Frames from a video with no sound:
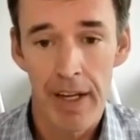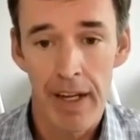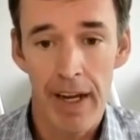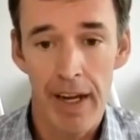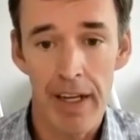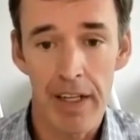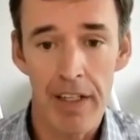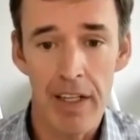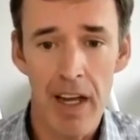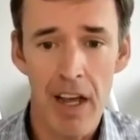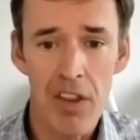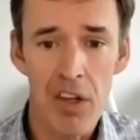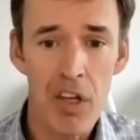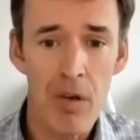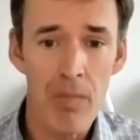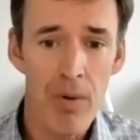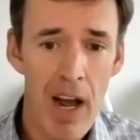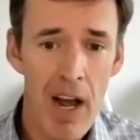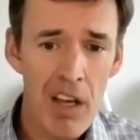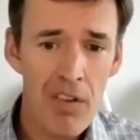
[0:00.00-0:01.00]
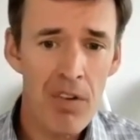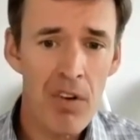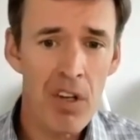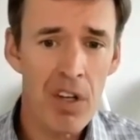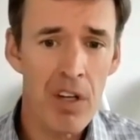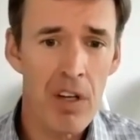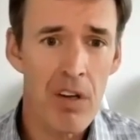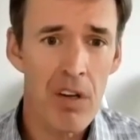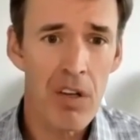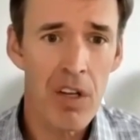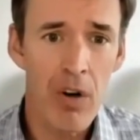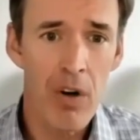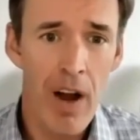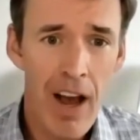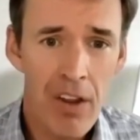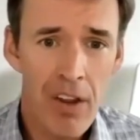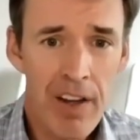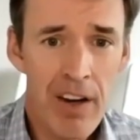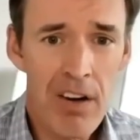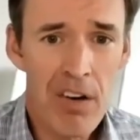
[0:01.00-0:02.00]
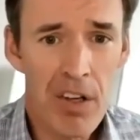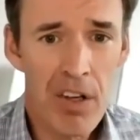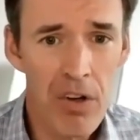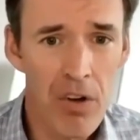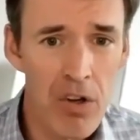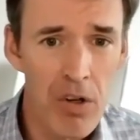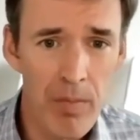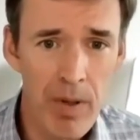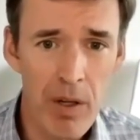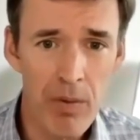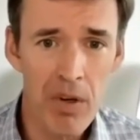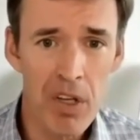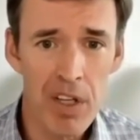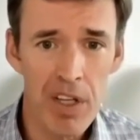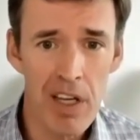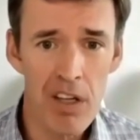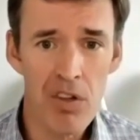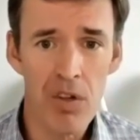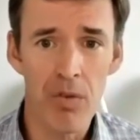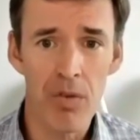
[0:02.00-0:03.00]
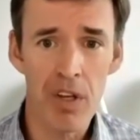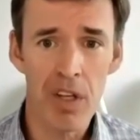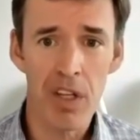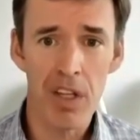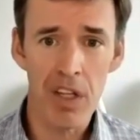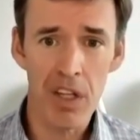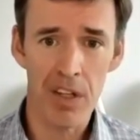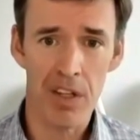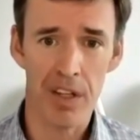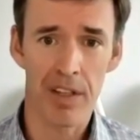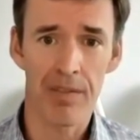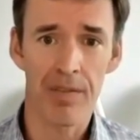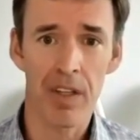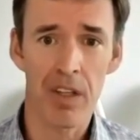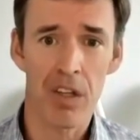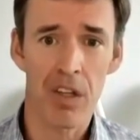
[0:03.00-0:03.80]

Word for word: And yeah, the surprise for us here is, you know, healthcare is known to be recession resistant.